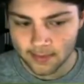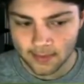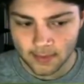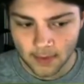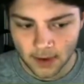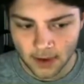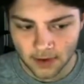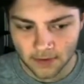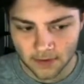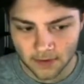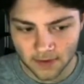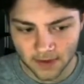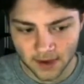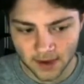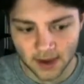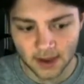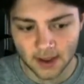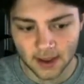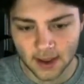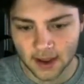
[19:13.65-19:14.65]

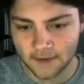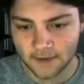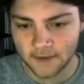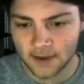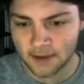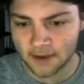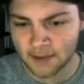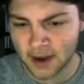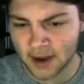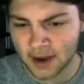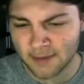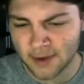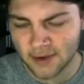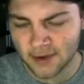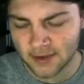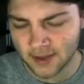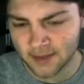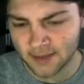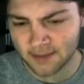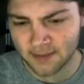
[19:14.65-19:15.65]
Interesting. I feel like my
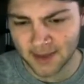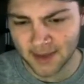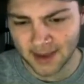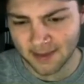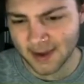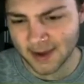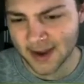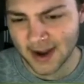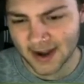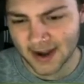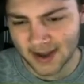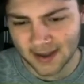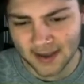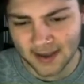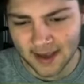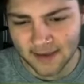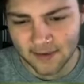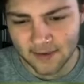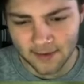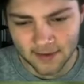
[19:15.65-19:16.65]
most hits maybe
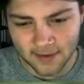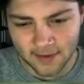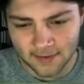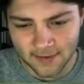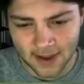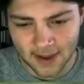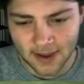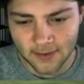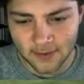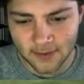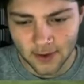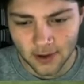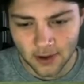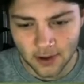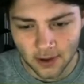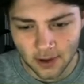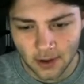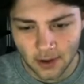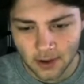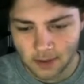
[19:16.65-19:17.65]
97 with the
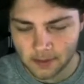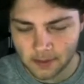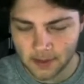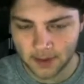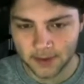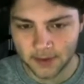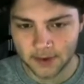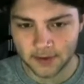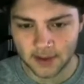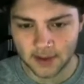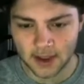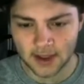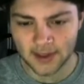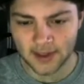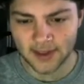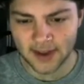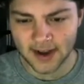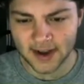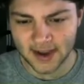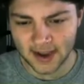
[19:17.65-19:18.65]
fastball. Maybe he'll
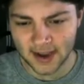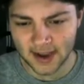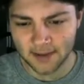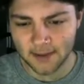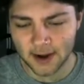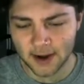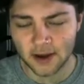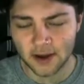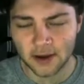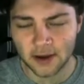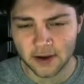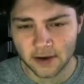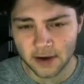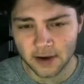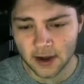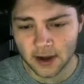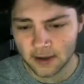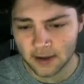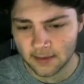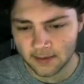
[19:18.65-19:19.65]
touch 98, but
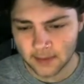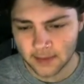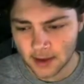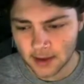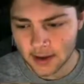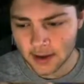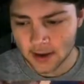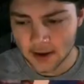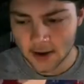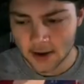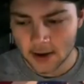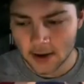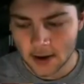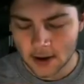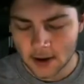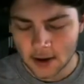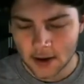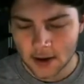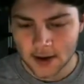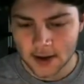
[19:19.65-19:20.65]
100?
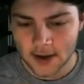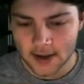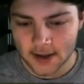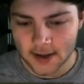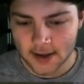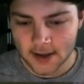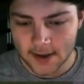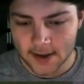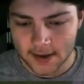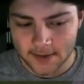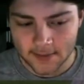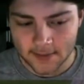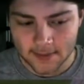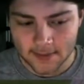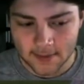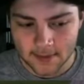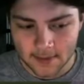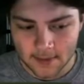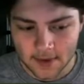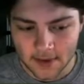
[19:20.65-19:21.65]
That's
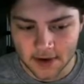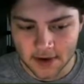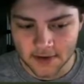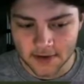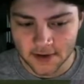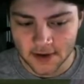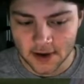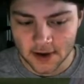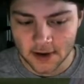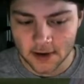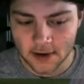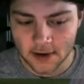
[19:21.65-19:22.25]
interesting.